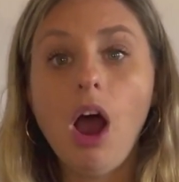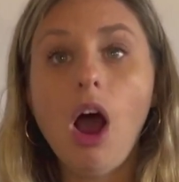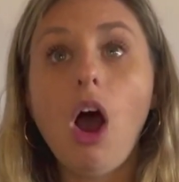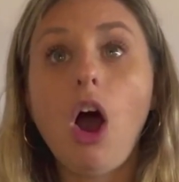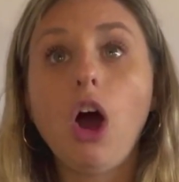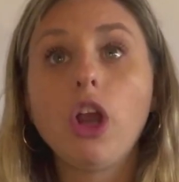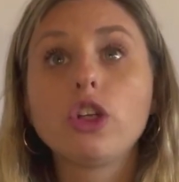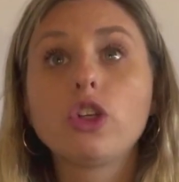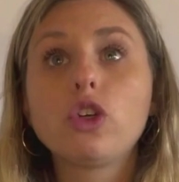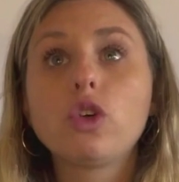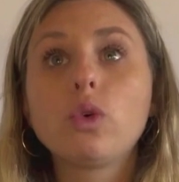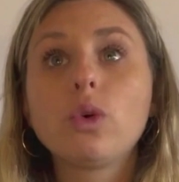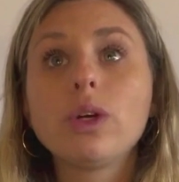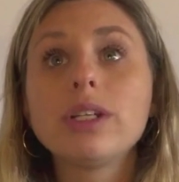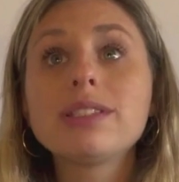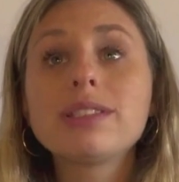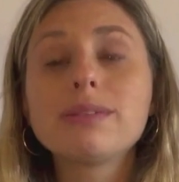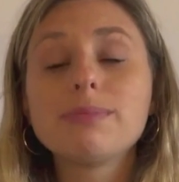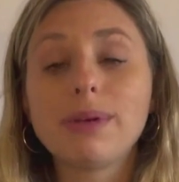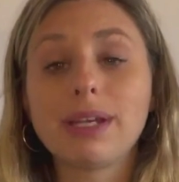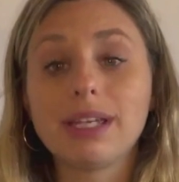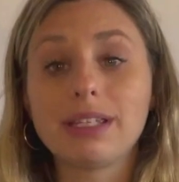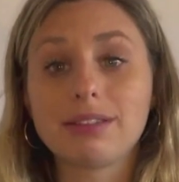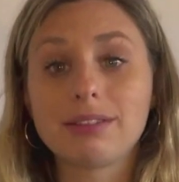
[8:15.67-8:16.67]
On
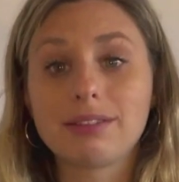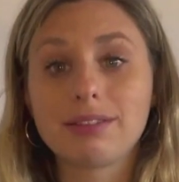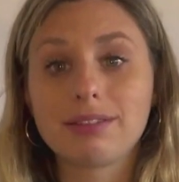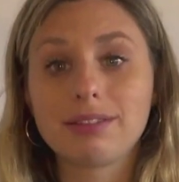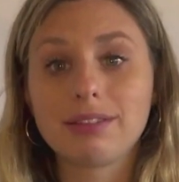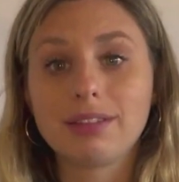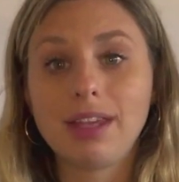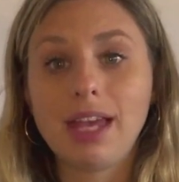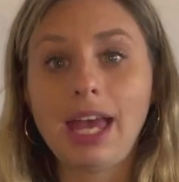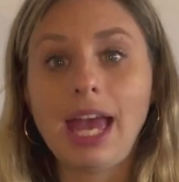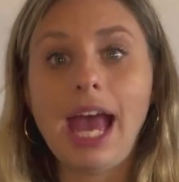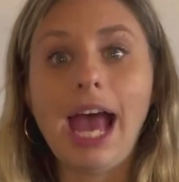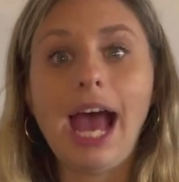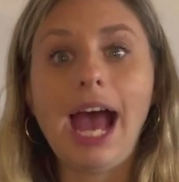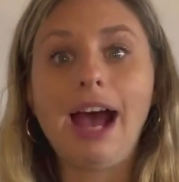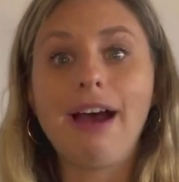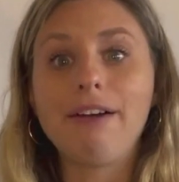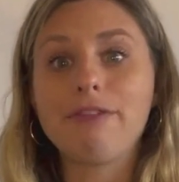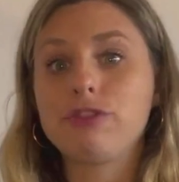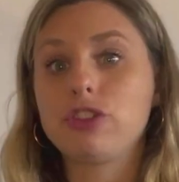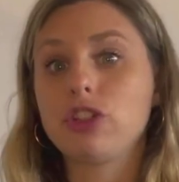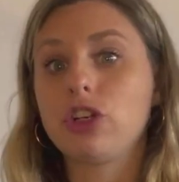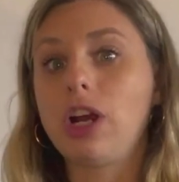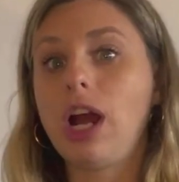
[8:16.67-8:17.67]
Christmas,
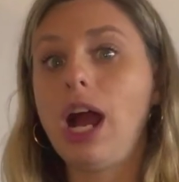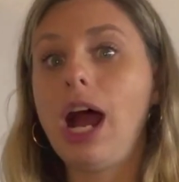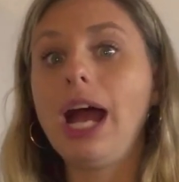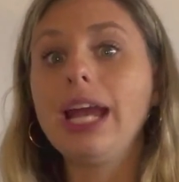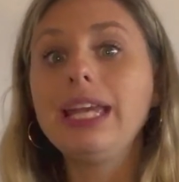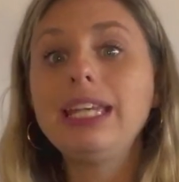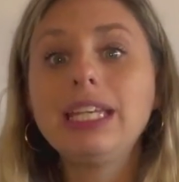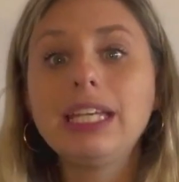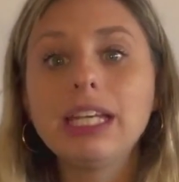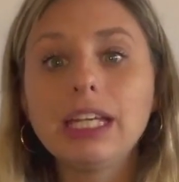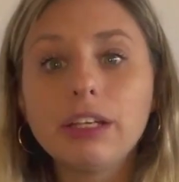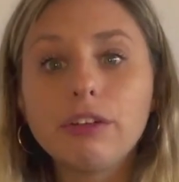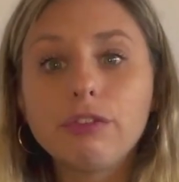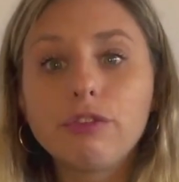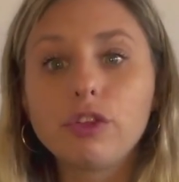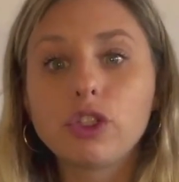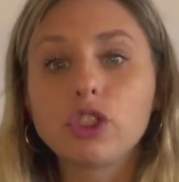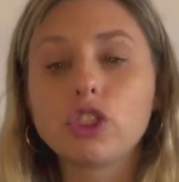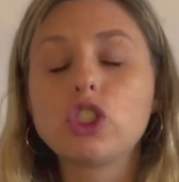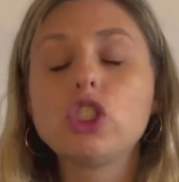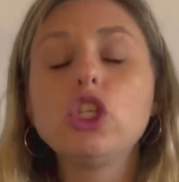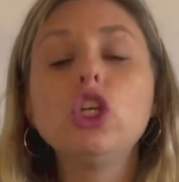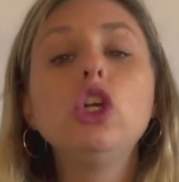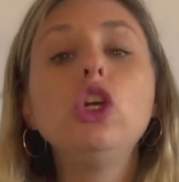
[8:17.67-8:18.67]
after hiking for
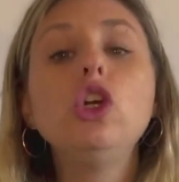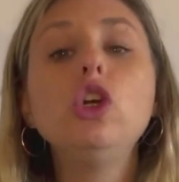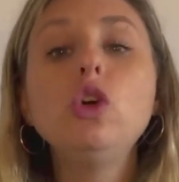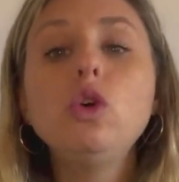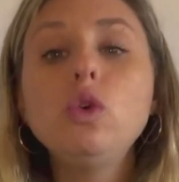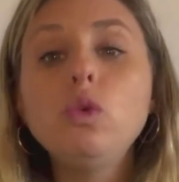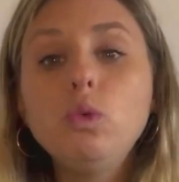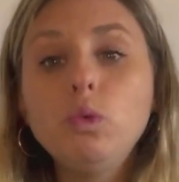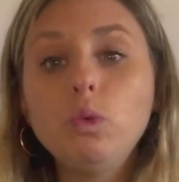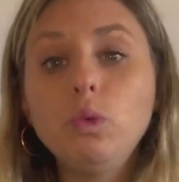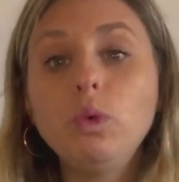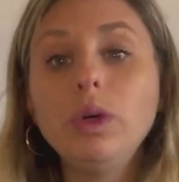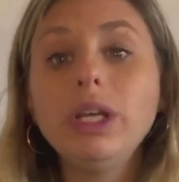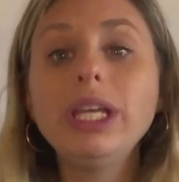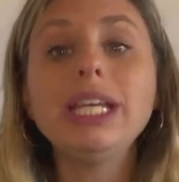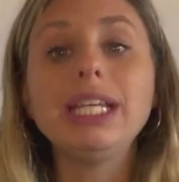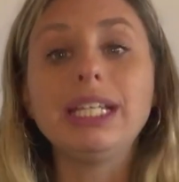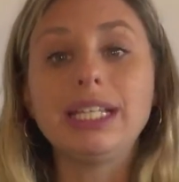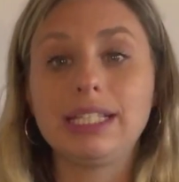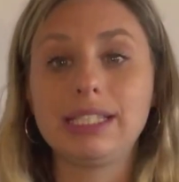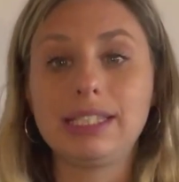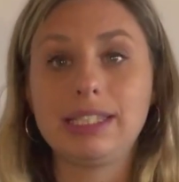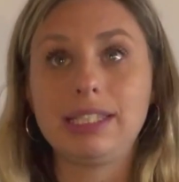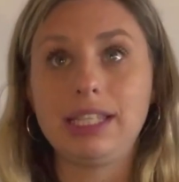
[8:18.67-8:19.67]
two
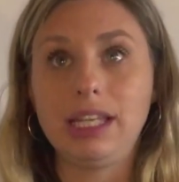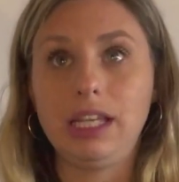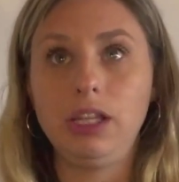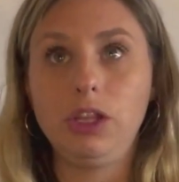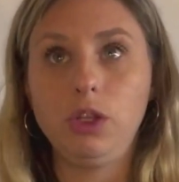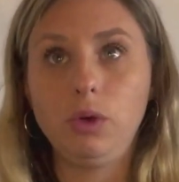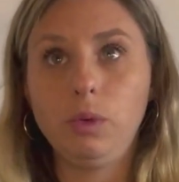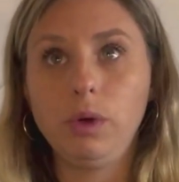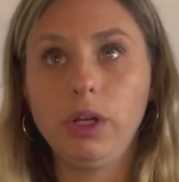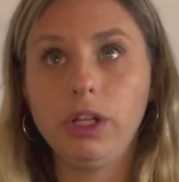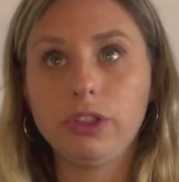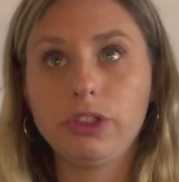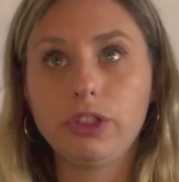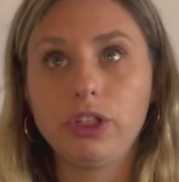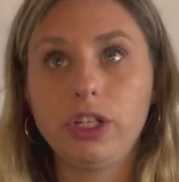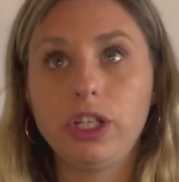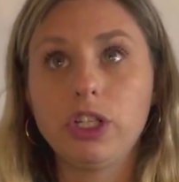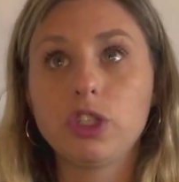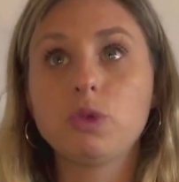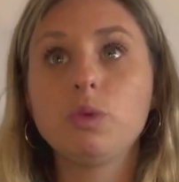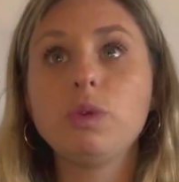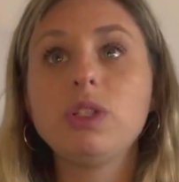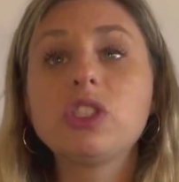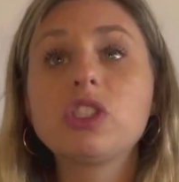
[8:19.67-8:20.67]
weeks in the
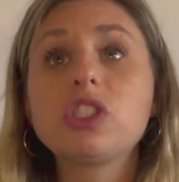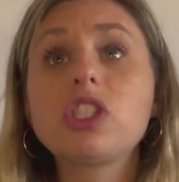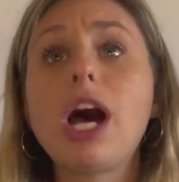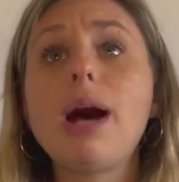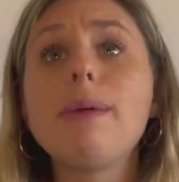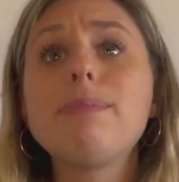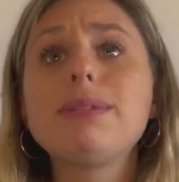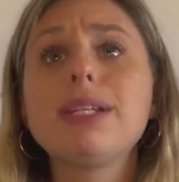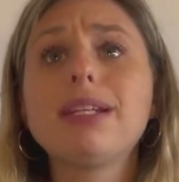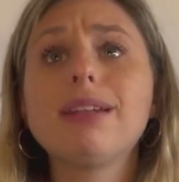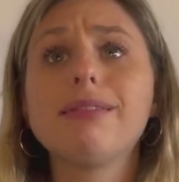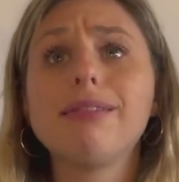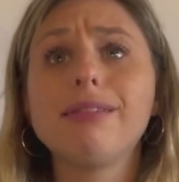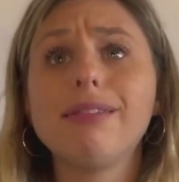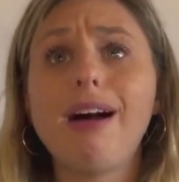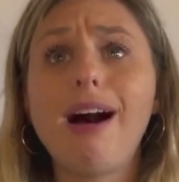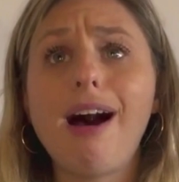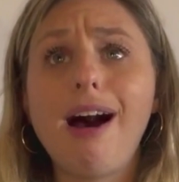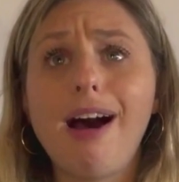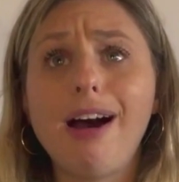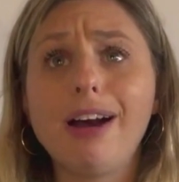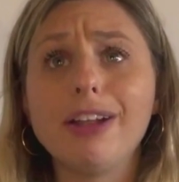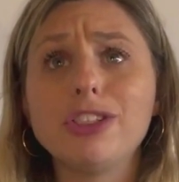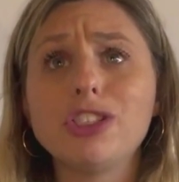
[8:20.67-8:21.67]
wilderness, we stopped at a
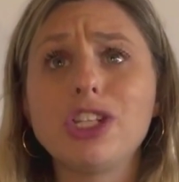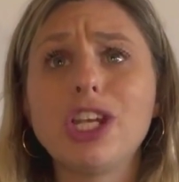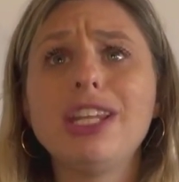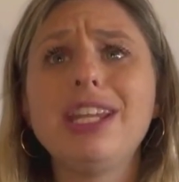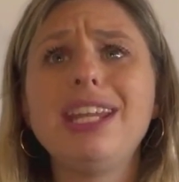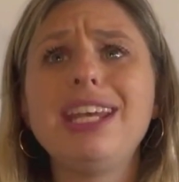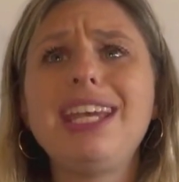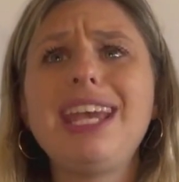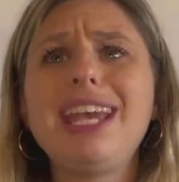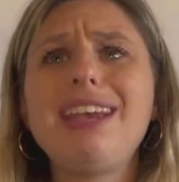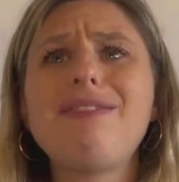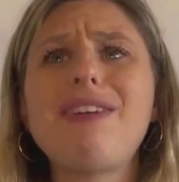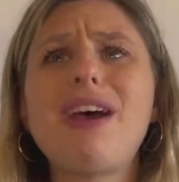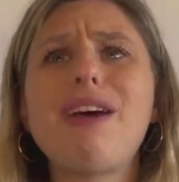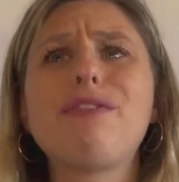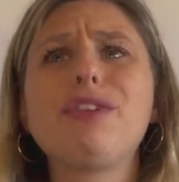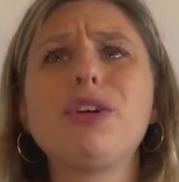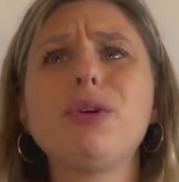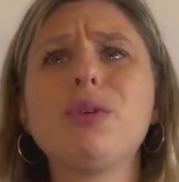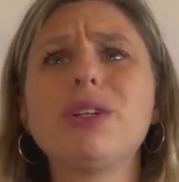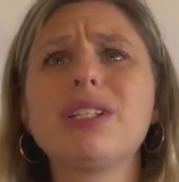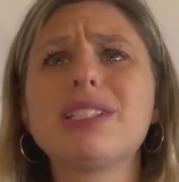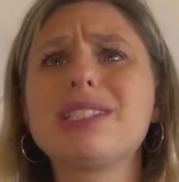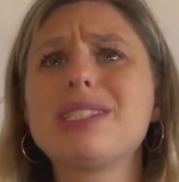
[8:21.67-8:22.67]
lodge and they gave
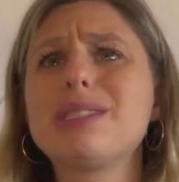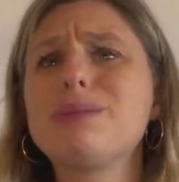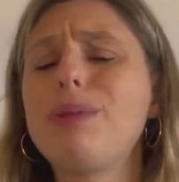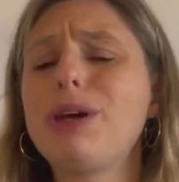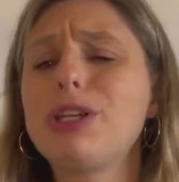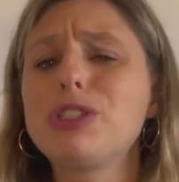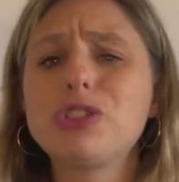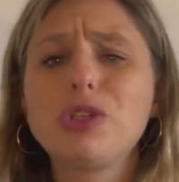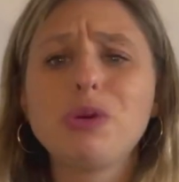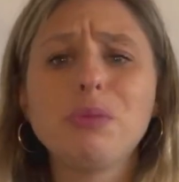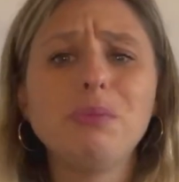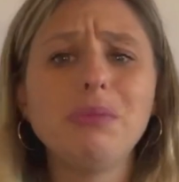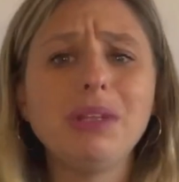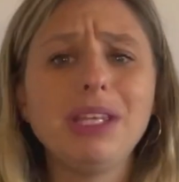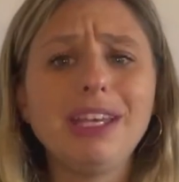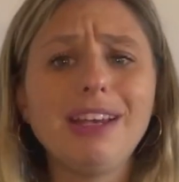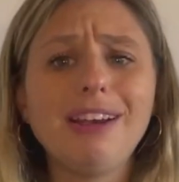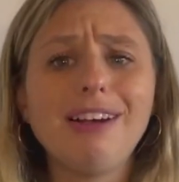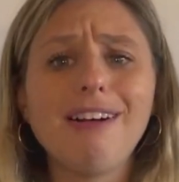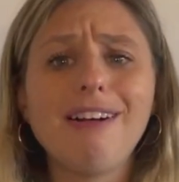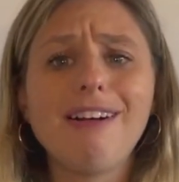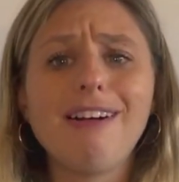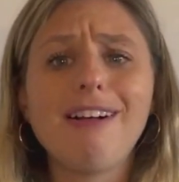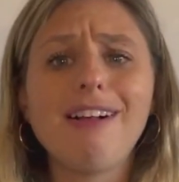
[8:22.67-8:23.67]
everyone a special
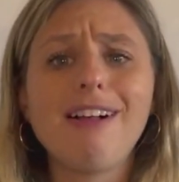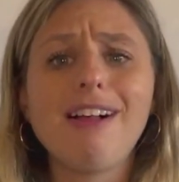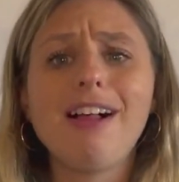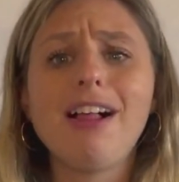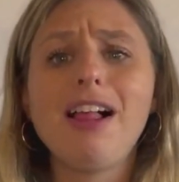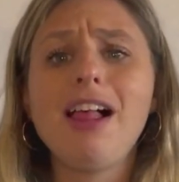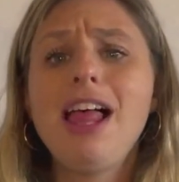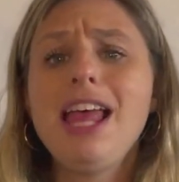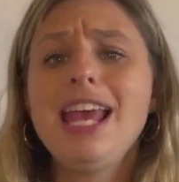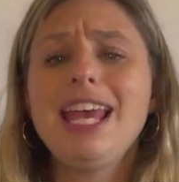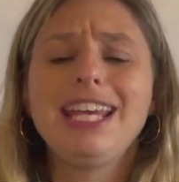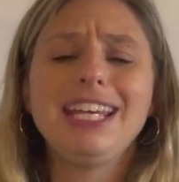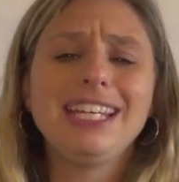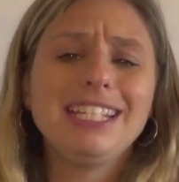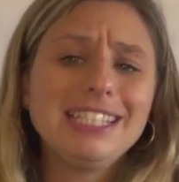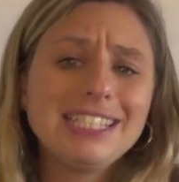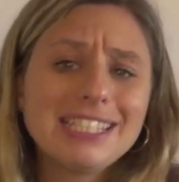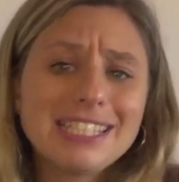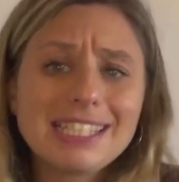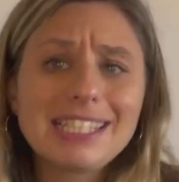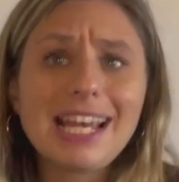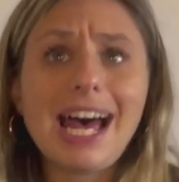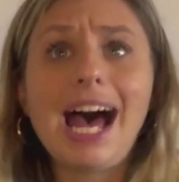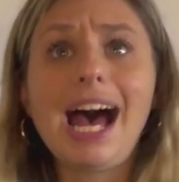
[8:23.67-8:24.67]
meal
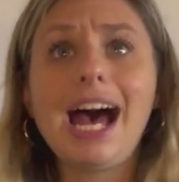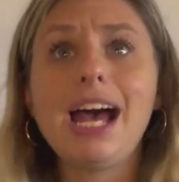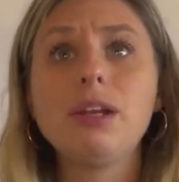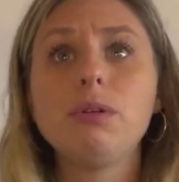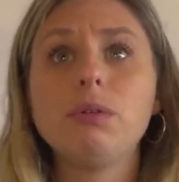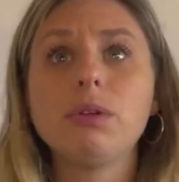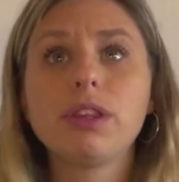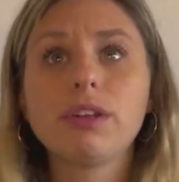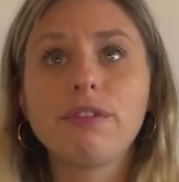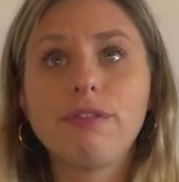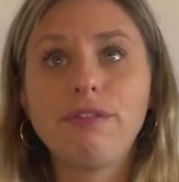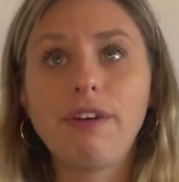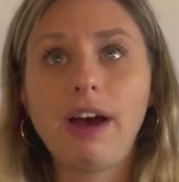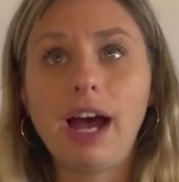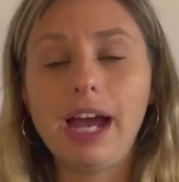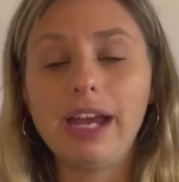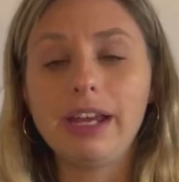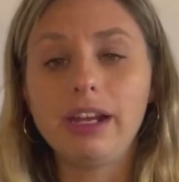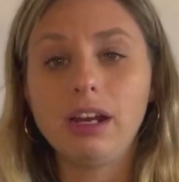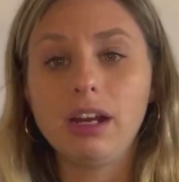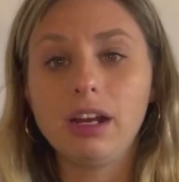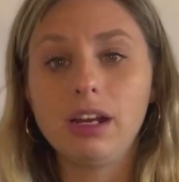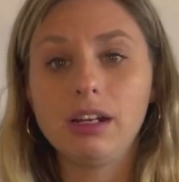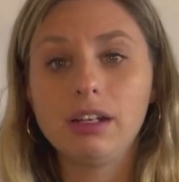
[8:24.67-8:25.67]
inside with a
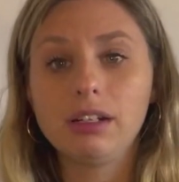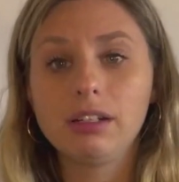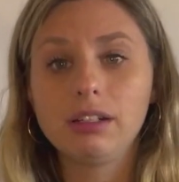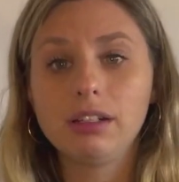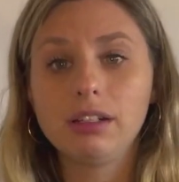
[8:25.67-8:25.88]
fire.